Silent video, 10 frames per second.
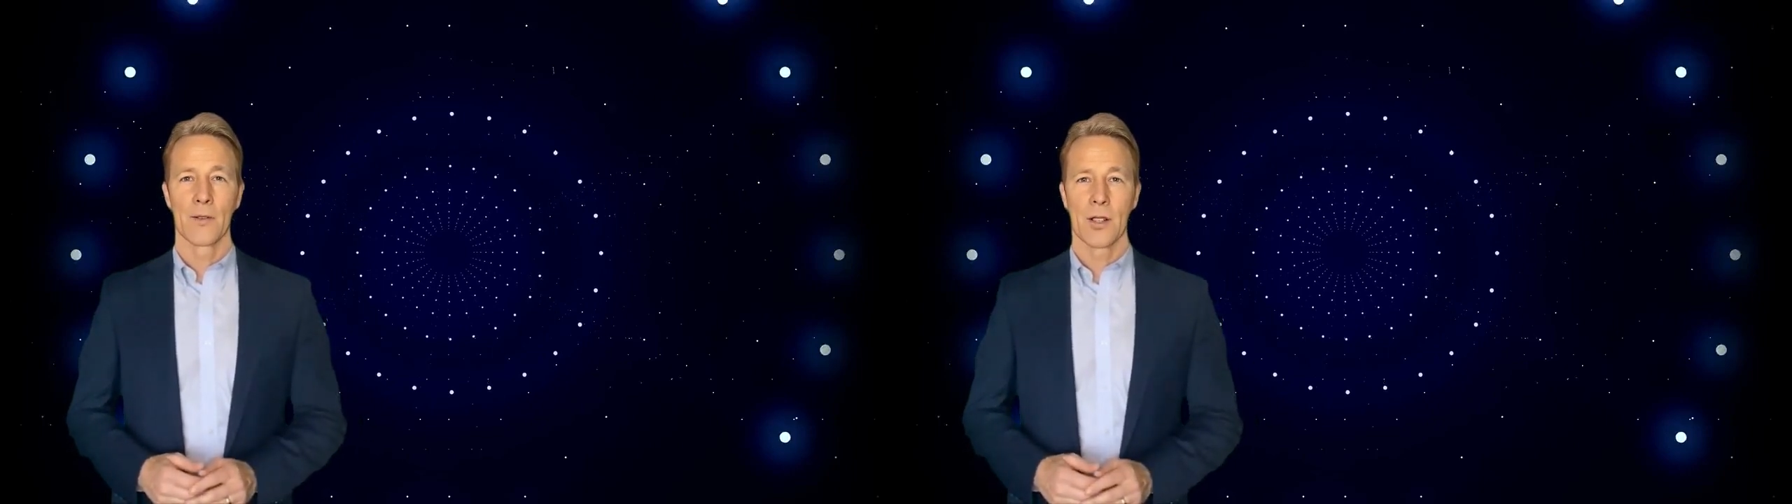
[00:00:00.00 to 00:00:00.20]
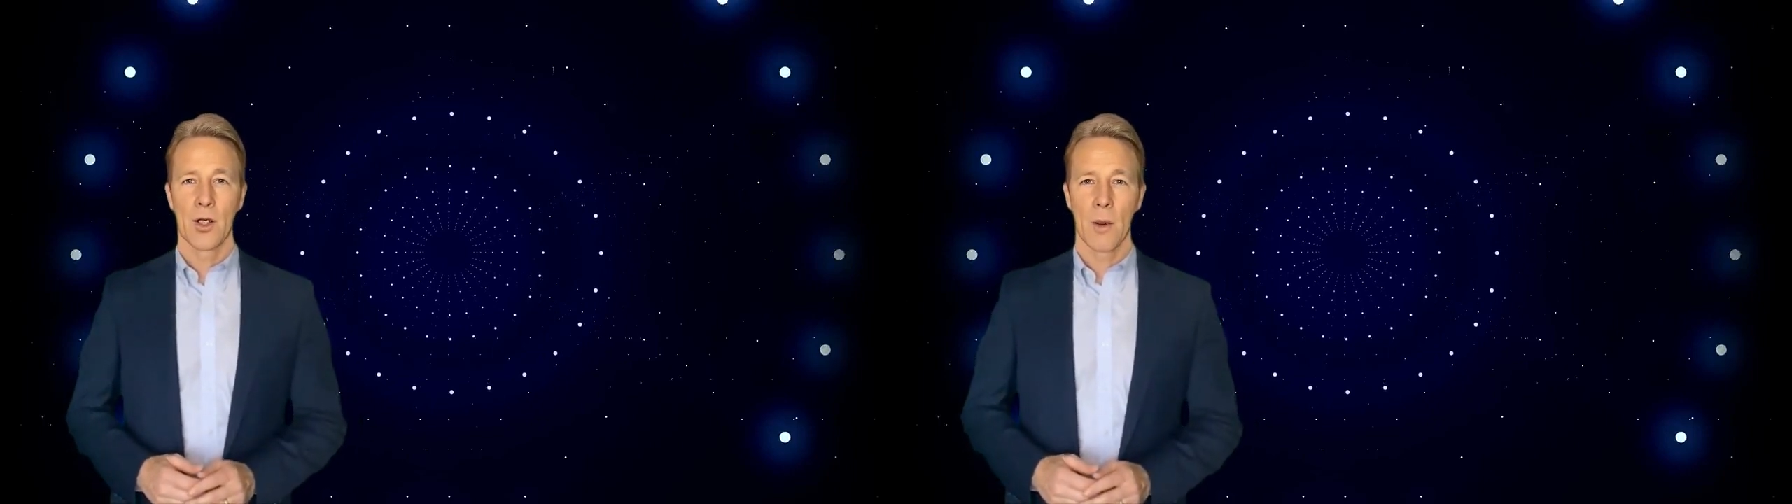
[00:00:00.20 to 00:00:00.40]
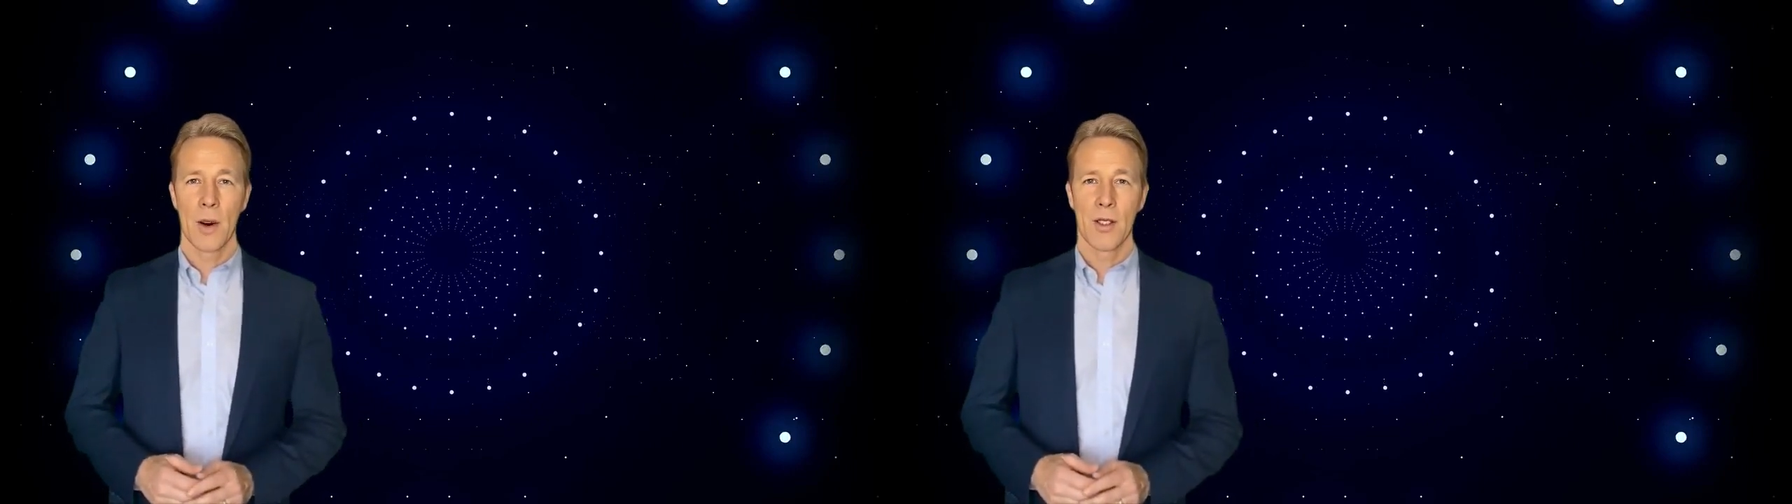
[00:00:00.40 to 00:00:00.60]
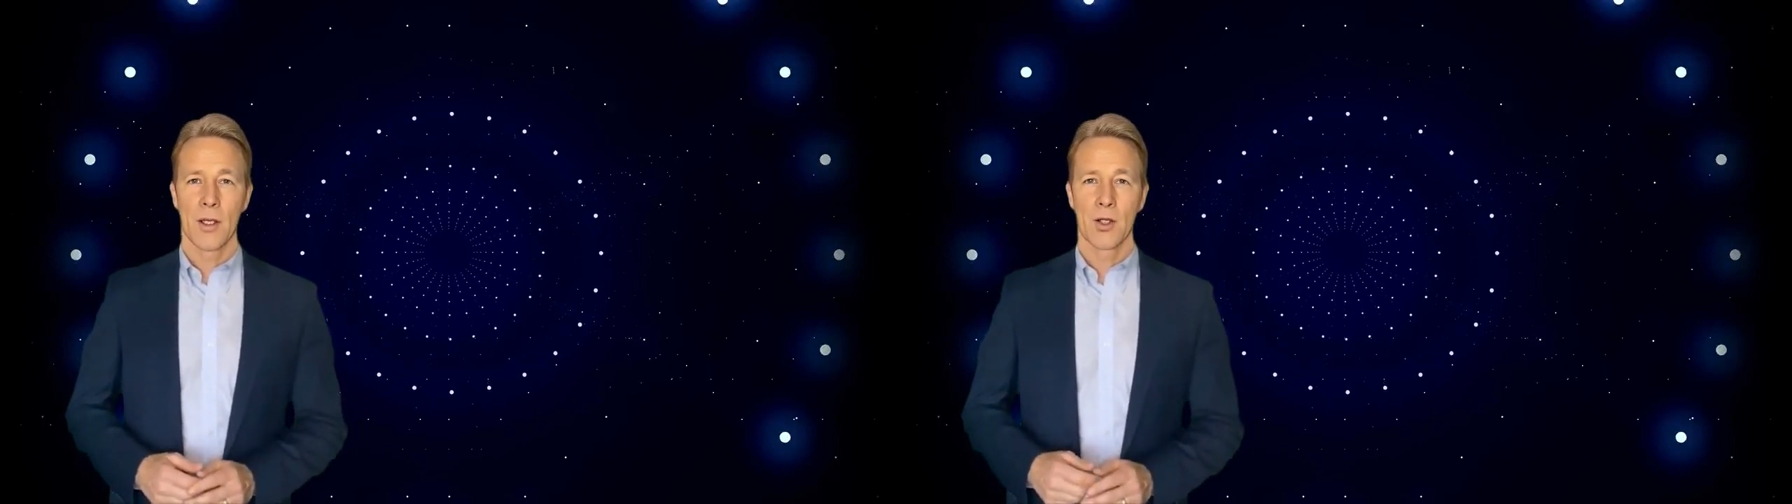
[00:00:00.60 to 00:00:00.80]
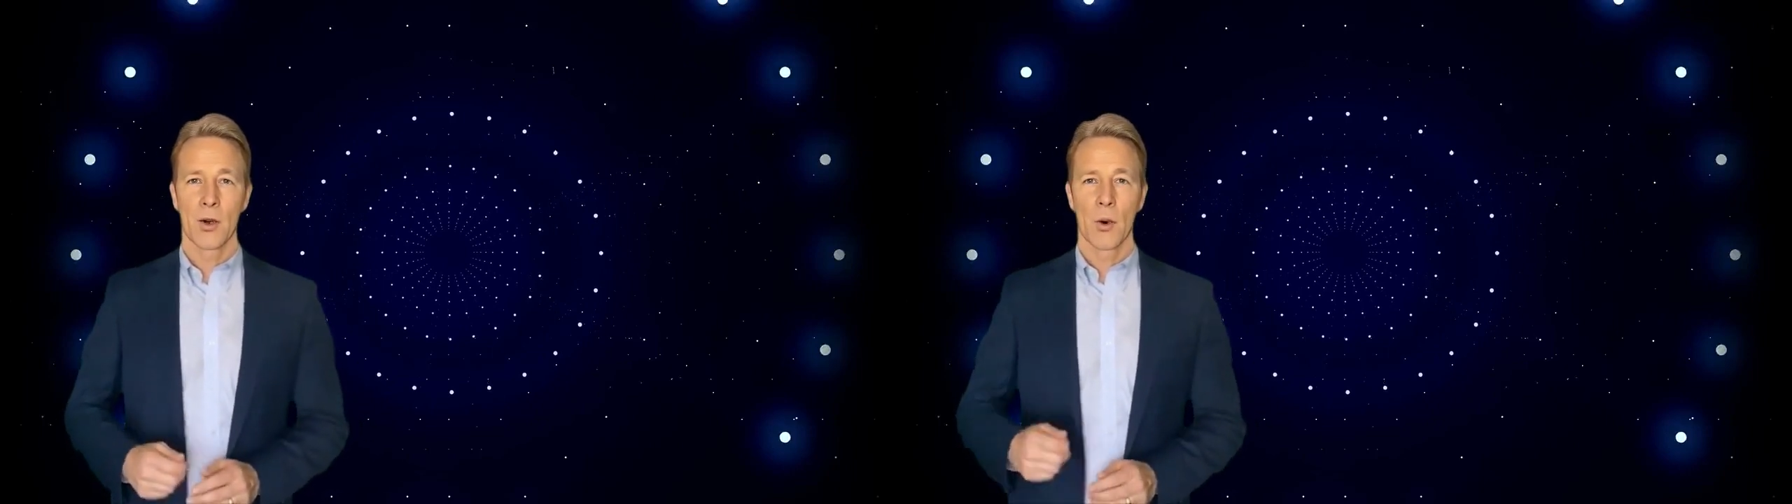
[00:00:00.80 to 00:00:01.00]
determines
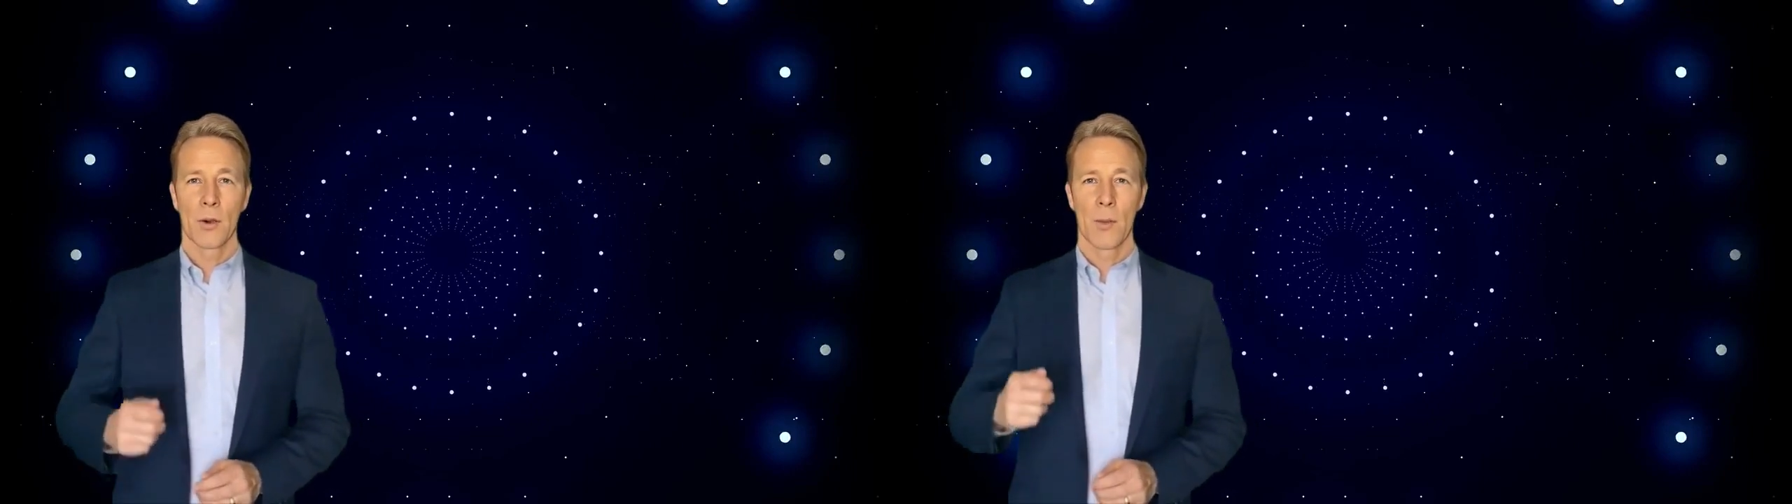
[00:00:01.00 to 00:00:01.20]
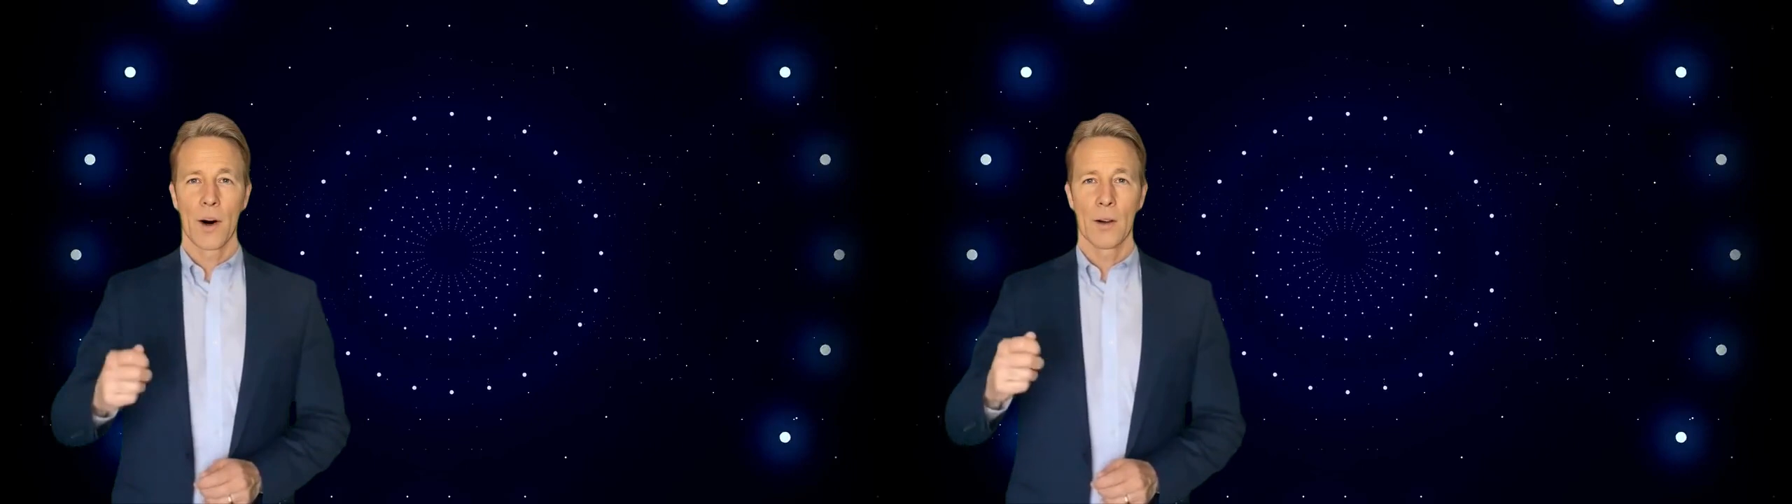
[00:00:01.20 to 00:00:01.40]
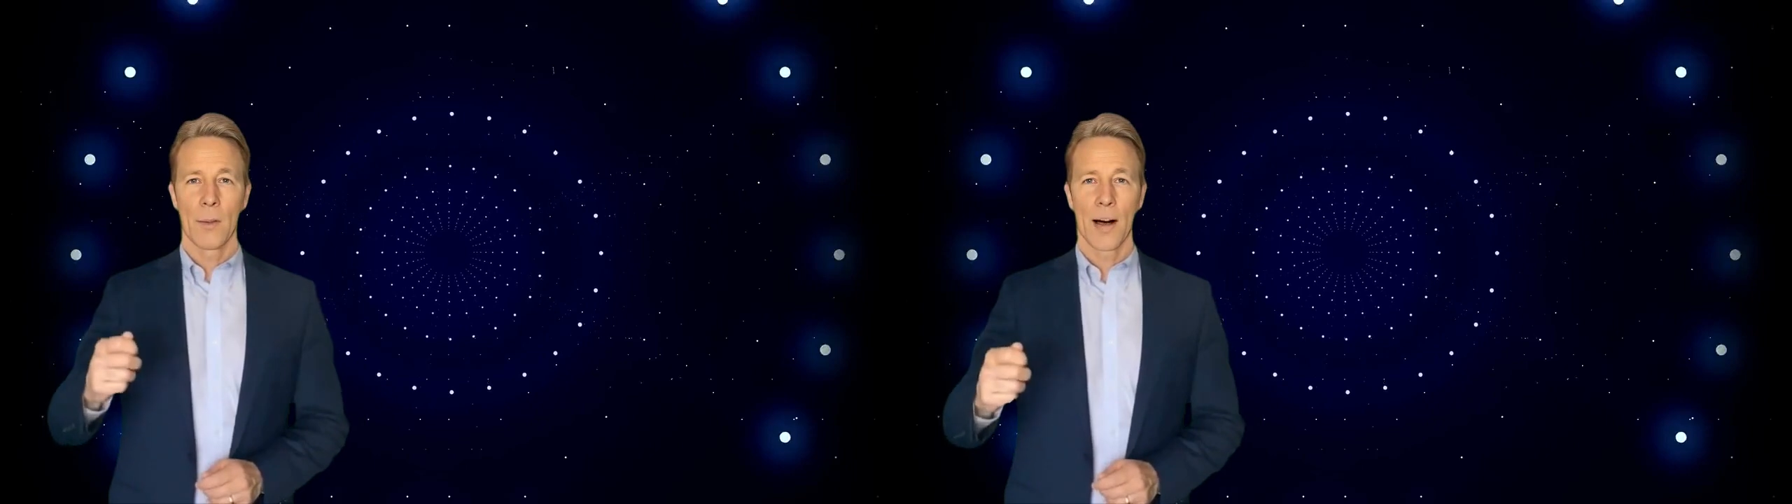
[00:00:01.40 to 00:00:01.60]
the short-run